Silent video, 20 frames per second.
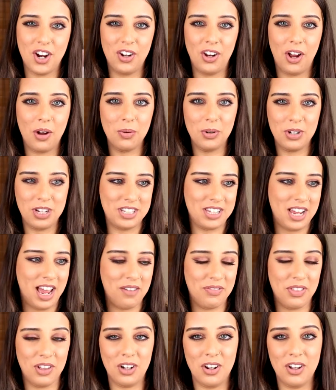I wanted to
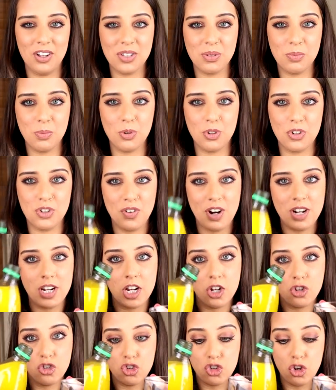have the glass of water
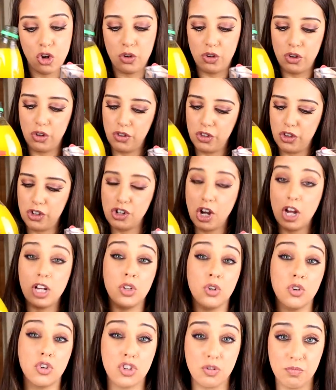ready and show you the
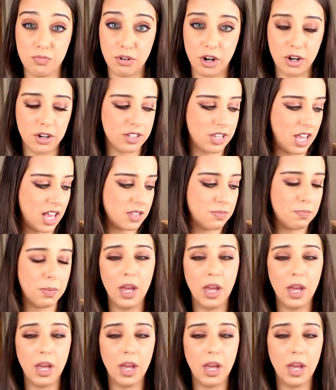dilution process.